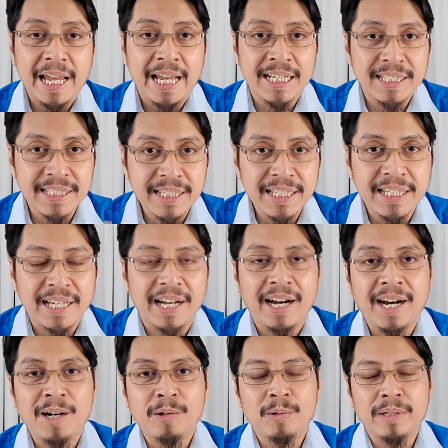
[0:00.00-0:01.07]
and see
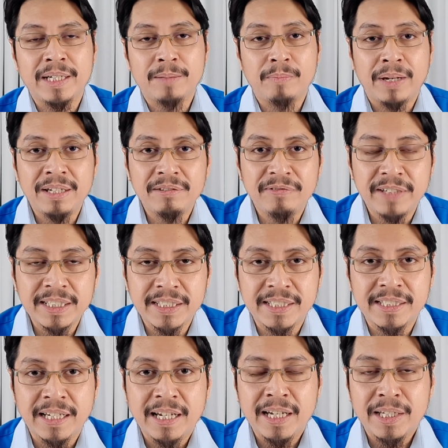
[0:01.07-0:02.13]
how it
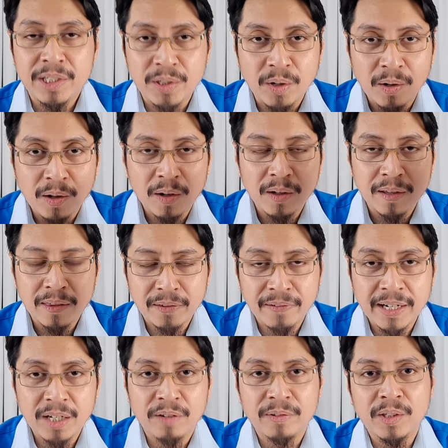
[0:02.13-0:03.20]
benefits your
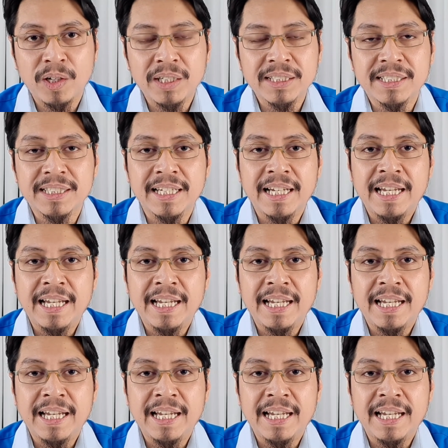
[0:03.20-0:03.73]
trail of thoughts